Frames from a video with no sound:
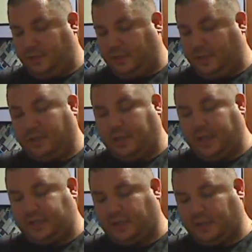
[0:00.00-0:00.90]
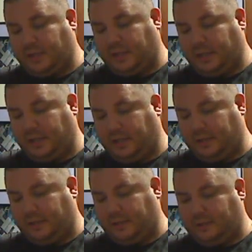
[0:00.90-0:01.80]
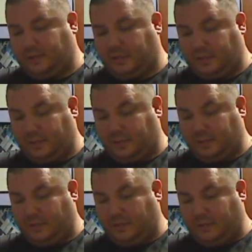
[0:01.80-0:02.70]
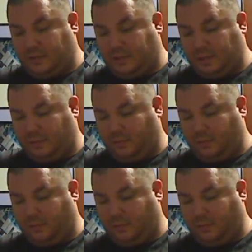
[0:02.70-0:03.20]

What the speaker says: get it nice and clean. Get it